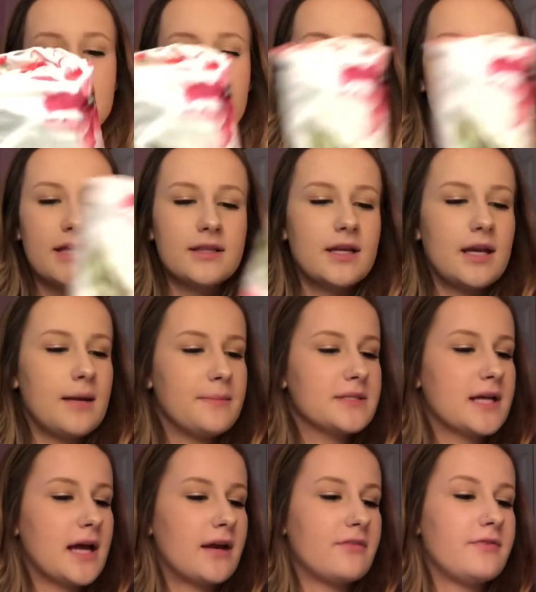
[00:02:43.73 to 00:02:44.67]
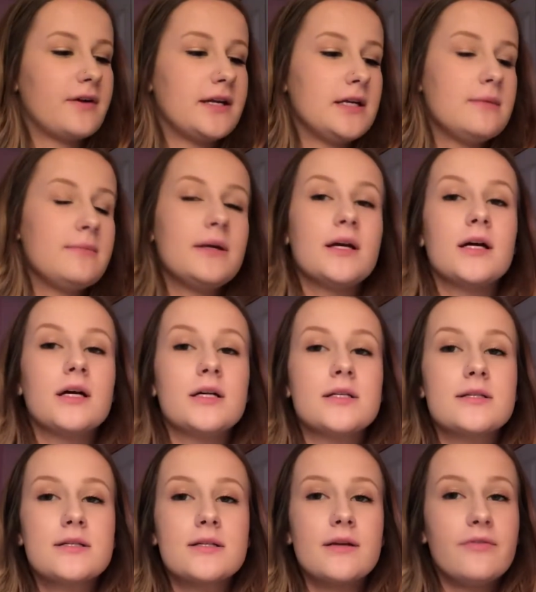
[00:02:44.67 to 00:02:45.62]
I think the name is kind of funny
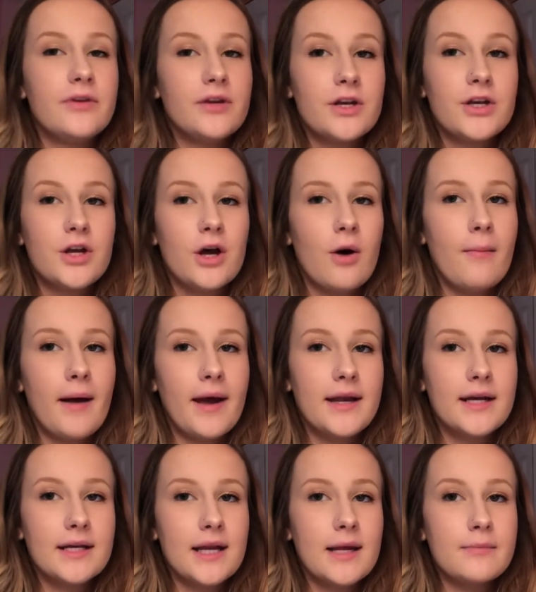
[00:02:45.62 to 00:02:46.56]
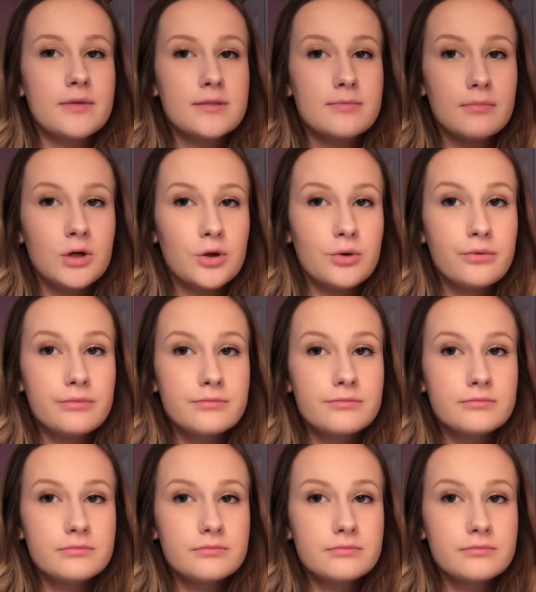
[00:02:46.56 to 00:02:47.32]
because if you didn't know, my nickname is Moo.